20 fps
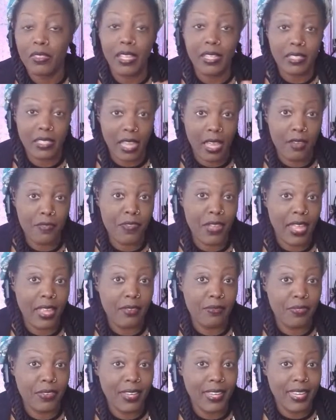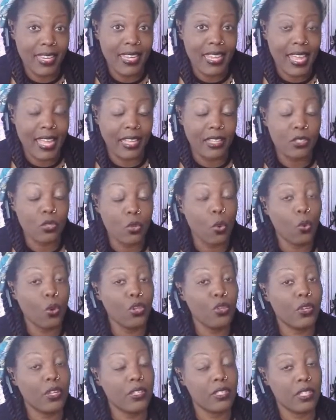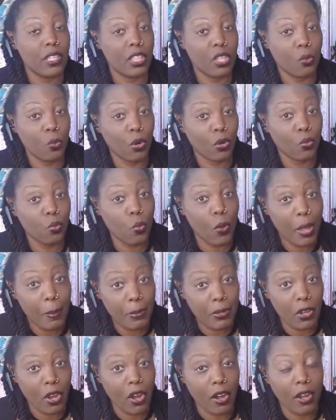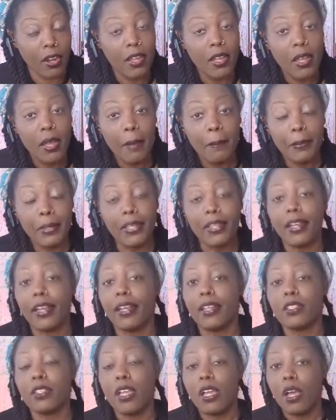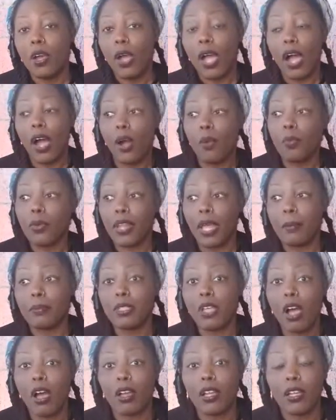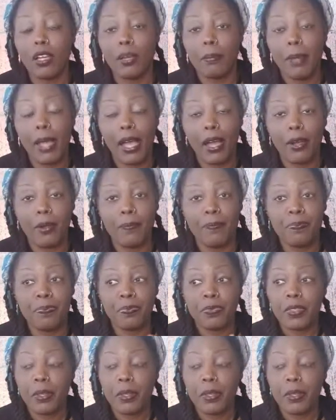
That's FAVES. Or you can send the word webinar because when I'm talking about